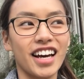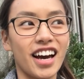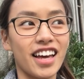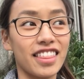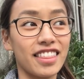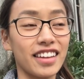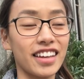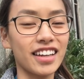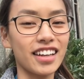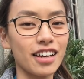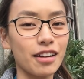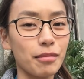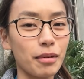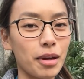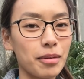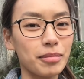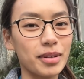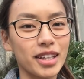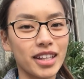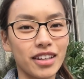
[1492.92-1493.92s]
I think I
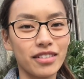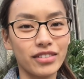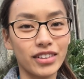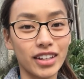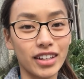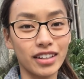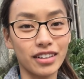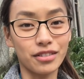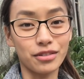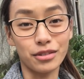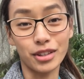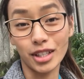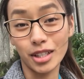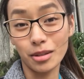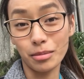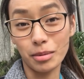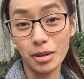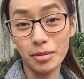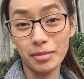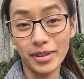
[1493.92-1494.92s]
might be giving
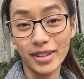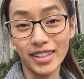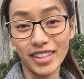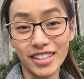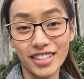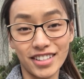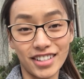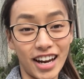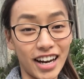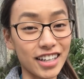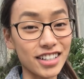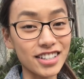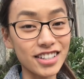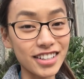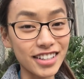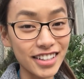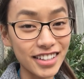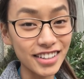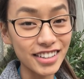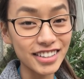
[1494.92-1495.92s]
real people
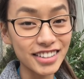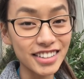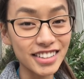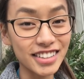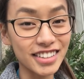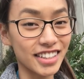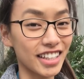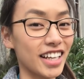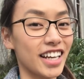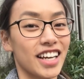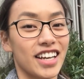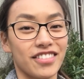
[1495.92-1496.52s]
injections.